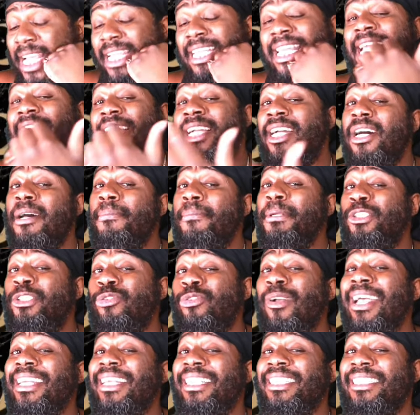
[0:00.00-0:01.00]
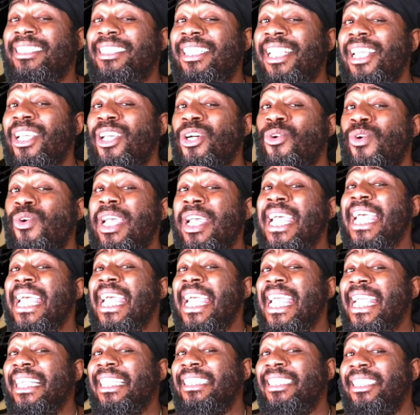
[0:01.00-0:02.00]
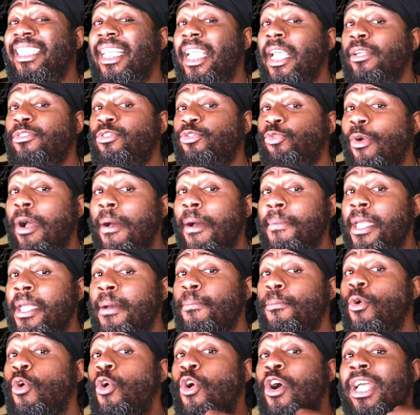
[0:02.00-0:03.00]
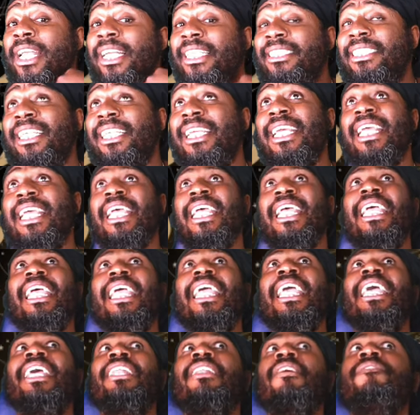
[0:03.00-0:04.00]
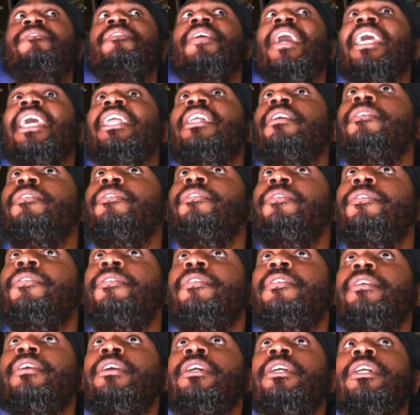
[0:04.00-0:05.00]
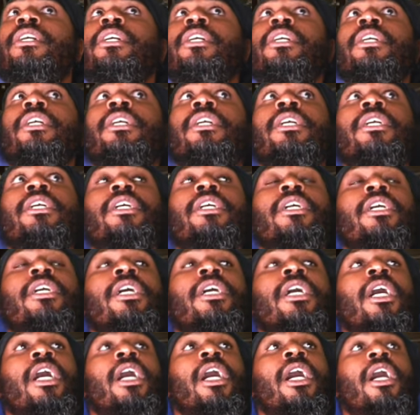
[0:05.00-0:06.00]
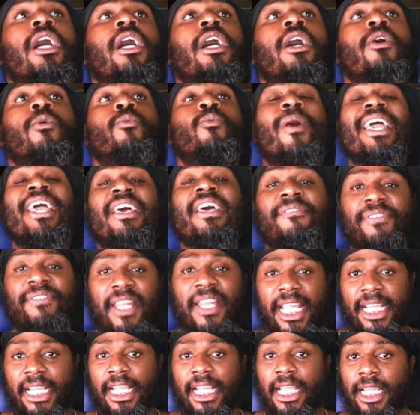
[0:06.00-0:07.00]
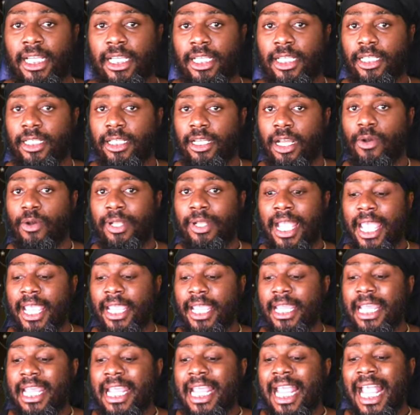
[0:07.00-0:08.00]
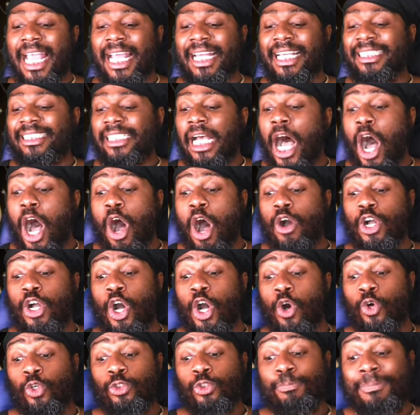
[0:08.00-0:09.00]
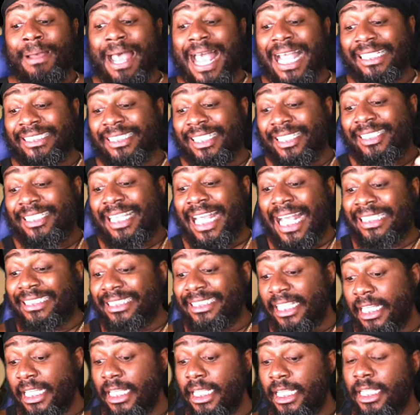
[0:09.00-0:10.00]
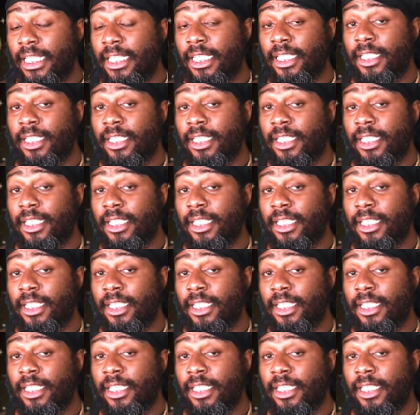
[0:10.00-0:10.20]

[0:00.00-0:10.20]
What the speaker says: They could be trying to steal his gifts from him or his innovative way of thinking, okay? And this all goes back to destiny.